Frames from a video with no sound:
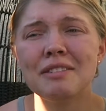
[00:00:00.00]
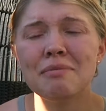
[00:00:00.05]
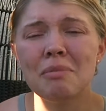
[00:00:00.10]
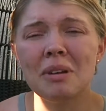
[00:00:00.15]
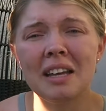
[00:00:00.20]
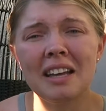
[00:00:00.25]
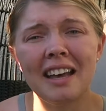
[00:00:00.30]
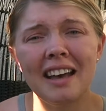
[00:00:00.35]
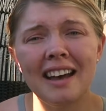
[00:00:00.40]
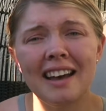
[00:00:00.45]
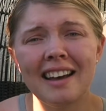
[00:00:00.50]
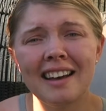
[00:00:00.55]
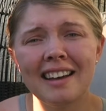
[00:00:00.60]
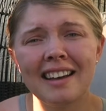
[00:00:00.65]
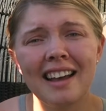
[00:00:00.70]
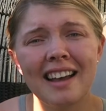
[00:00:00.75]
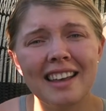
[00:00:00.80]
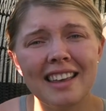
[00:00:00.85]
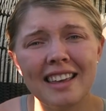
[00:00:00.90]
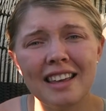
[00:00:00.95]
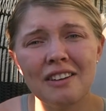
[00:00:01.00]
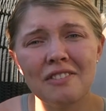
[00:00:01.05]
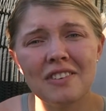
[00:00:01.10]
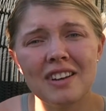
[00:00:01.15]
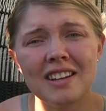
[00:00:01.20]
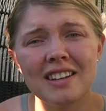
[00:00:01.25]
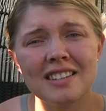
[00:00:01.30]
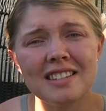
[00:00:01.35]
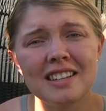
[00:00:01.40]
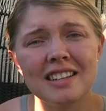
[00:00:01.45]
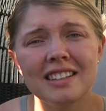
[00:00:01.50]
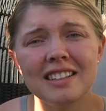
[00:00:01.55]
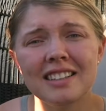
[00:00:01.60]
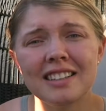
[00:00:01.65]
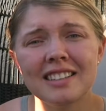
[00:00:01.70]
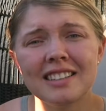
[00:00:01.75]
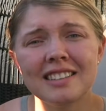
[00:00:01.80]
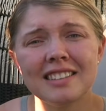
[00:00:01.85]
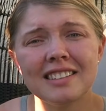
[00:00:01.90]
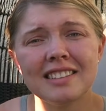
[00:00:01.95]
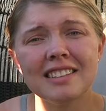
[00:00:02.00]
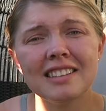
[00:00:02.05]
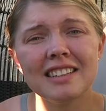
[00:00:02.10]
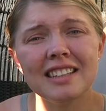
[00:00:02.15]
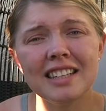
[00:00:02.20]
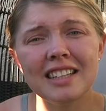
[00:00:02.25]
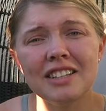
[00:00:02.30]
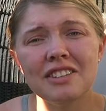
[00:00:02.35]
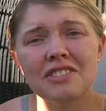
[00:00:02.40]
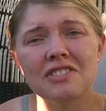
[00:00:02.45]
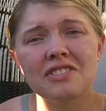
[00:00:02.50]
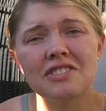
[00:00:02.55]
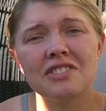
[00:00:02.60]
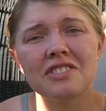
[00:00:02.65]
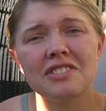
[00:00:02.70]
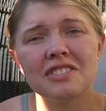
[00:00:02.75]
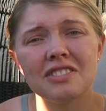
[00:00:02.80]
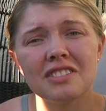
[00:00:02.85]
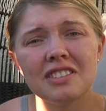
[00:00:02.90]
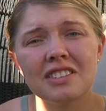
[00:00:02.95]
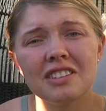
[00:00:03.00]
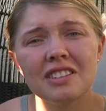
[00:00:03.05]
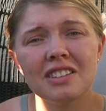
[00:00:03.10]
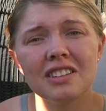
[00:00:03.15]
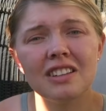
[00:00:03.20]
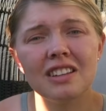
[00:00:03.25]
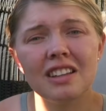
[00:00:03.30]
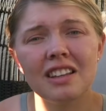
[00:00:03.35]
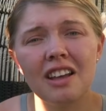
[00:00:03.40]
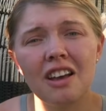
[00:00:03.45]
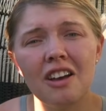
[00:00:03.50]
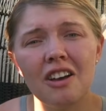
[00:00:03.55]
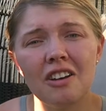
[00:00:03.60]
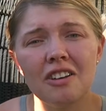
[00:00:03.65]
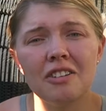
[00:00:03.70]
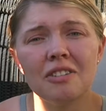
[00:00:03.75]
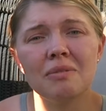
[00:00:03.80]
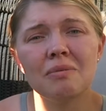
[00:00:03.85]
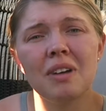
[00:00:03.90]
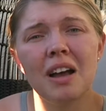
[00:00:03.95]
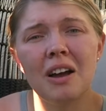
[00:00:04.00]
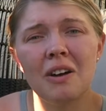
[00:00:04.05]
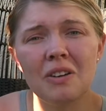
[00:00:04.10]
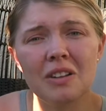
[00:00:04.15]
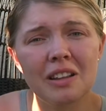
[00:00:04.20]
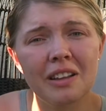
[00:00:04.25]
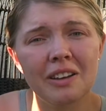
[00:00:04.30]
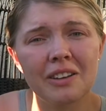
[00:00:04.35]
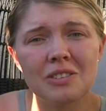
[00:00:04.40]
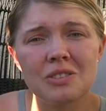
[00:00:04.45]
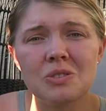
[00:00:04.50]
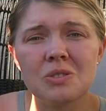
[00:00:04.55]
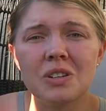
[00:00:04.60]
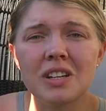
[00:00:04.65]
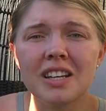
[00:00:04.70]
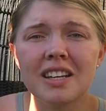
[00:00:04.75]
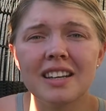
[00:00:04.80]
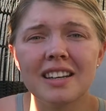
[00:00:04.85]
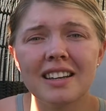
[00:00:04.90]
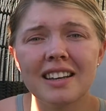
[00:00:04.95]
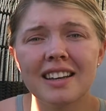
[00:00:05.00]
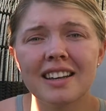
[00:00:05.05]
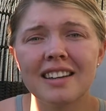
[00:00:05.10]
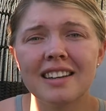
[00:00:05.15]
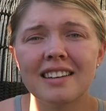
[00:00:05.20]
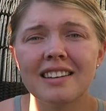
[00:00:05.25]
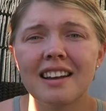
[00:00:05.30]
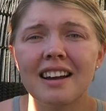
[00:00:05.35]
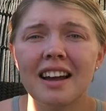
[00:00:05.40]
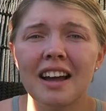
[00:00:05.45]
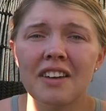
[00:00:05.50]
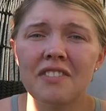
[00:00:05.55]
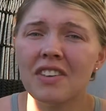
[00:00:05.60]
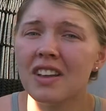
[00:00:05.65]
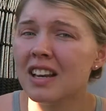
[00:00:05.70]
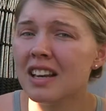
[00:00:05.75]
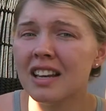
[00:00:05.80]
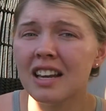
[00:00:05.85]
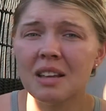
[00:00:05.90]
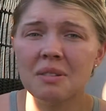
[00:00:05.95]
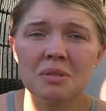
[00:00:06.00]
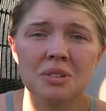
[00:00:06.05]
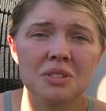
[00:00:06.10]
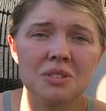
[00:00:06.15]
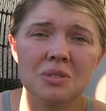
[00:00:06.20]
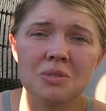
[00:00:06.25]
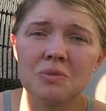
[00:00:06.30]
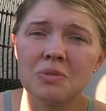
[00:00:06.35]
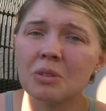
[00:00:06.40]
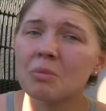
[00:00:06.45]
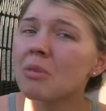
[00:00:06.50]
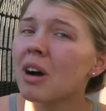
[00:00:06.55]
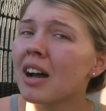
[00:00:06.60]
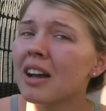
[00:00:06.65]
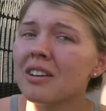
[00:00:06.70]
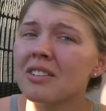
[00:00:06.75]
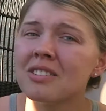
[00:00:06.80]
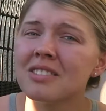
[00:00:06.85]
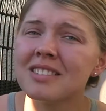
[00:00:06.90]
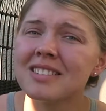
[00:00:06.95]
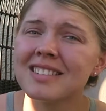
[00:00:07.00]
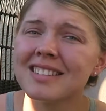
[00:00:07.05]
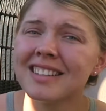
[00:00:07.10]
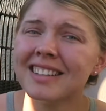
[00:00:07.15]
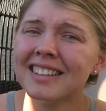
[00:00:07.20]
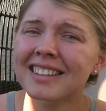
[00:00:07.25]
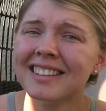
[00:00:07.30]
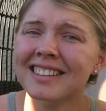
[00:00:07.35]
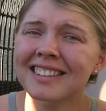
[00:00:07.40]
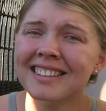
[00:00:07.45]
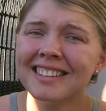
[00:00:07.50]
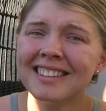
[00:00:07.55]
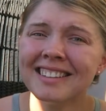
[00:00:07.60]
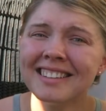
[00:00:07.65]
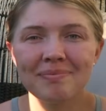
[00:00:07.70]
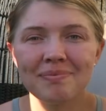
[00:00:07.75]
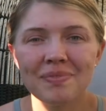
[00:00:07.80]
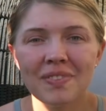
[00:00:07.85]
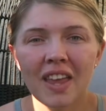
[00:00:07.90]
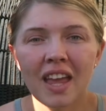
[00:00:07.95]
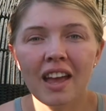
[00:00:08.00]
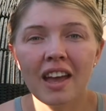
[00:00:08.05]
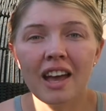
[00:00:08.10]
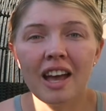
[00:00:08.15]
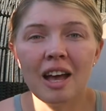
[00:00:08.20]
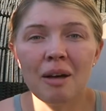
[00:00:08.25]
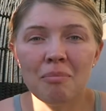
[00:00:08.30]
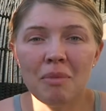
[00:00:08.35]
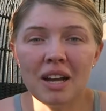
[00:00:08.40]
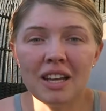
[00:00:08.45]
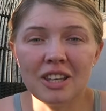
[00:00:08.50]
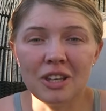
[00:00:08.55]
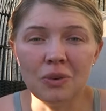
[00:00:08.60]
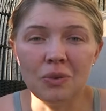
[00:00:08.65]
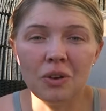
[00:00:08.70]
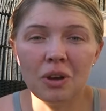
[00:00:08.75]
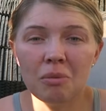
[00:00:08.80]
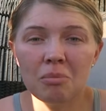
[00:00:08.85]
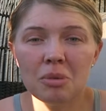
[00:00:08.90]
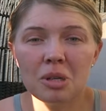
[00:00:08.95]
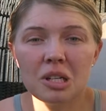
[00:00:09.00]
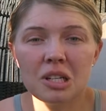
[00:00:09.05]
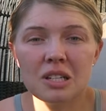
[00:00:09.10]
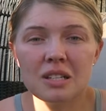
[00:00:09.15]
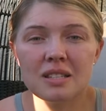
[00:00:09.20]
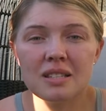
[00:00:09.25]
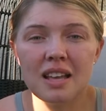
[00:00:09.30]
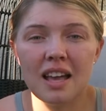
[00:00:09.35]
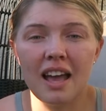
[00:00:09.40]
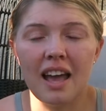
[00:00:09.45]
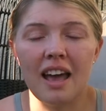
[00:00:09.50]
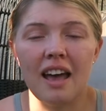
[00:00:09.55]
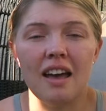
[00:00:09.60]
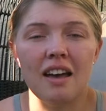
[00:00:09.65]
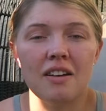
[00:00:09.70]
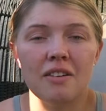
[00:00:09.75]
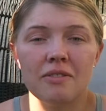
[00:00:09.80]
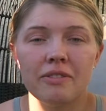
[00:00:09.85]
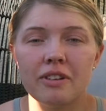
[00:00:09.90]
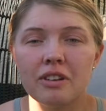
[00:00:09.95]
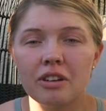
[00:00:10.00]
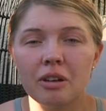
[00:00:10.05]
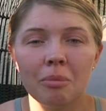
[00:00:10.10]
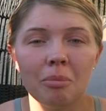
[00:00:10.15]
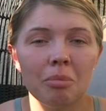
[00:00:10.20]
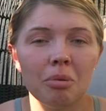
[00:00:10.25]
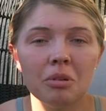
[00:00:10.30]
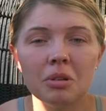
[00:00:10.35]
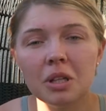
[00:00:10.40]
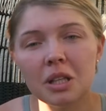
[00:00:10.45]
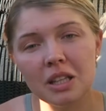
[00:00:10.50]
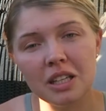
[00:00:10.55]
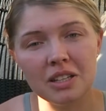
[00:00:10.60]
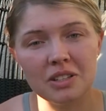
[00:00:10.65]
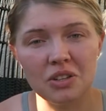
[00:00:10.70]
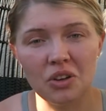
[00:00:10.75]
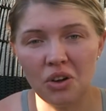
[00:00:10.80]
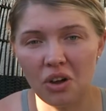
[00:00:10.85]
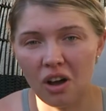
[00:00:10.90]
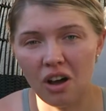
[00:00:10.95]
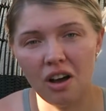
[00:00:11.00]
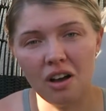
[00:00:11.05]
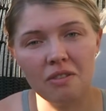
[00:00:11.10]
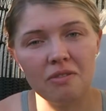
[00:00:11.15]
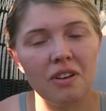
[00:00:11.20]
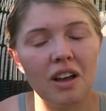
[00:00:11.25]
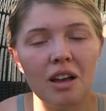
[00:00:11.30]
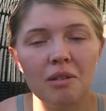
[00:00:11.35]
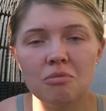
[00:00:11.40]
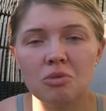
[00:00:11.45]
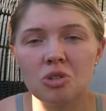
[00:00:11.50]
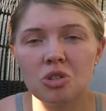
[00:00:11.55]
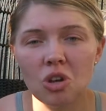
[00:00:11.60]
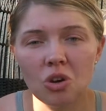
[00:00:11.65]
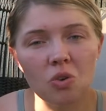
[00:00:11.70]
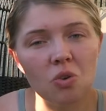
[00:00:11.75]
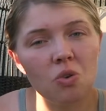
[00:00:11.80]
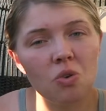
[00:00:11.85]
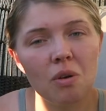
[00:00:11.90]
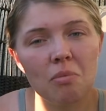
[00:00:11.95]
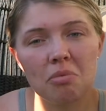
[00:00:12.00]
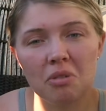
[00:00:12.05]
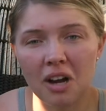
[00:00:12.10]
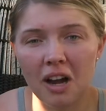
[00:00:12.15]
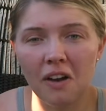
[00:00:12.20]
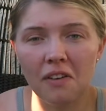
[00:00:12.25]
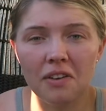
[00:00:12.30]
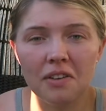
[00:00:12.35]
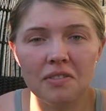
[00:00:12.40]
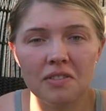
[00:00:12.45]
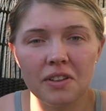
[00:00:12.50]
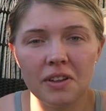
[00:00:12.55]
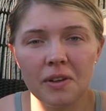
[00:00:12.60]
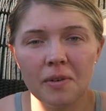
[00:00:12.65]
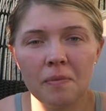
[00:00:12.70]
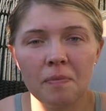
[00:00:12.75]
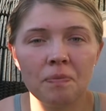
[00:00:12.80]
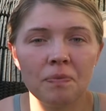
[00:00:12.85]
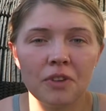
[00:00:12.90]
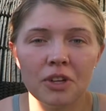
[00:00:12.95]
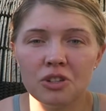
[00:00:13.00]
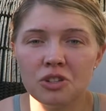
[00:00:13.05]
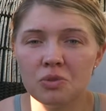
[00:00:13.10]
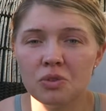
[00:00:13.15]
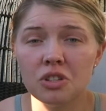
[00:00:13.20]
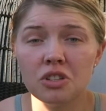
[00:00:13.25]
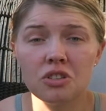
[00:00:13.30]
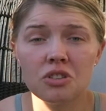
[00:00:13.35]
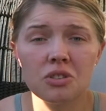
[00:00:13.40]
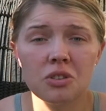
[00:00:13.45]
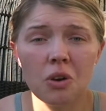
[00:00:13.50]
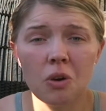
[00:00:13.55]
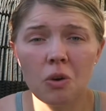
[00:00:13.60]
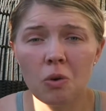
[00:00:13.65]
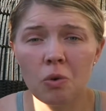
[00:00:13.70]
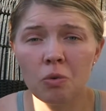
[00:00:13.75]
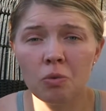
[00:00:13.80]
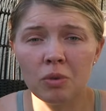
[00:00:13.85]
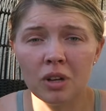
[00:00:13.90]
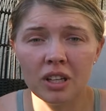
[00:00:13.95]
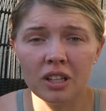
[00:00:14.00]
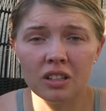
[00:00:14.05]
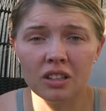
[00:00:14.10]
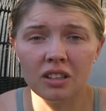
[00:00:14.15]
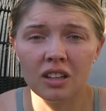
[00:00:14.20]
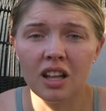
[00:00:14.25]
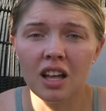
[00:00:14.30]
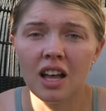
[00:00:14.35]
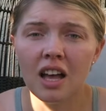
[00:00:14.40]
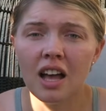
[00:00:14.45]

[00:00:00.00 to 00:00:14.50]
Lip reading: But yeah, I can't wait to live out in the country and not have any neighbors for miles. My cucumbers have completely took off. I'm so proud of them. They're doing so well.